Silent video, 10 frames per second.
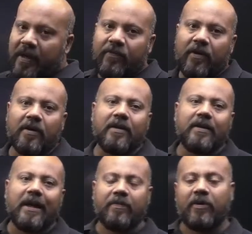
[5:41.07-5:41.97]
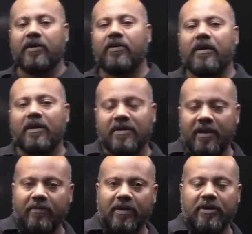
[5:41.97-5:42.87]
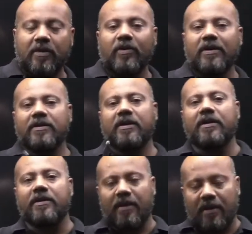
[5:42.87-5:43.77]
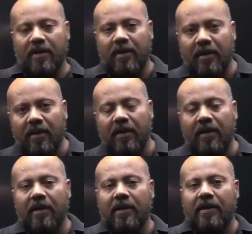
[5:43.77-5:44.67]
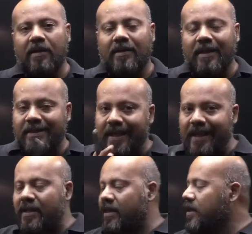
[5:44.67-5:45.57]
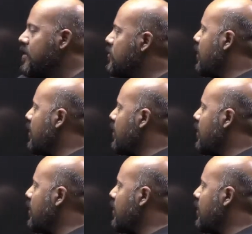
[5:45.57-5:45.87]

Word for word: for that particular examination? What is the reason? The second thing is you